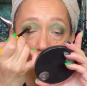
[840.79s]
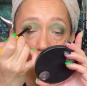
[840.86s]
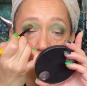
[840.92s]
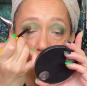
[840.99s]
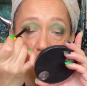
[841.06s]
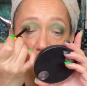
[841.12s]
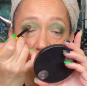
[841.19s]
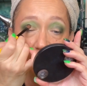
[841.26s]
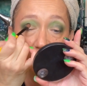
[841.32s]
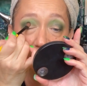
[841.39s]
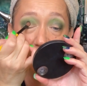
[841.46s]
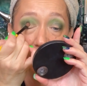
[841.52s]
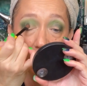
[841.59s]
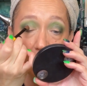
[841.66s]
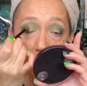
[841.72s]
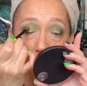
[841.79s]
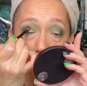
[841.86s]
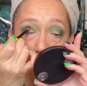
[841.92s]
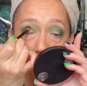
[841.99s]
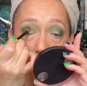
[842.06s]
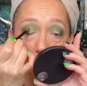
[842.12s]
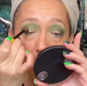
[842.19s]
We'll just tap
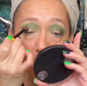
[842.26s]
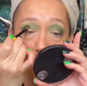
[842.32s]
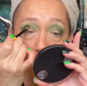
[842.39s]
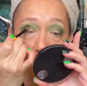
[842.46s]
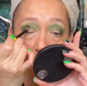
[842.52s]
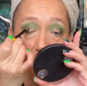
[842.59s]
it on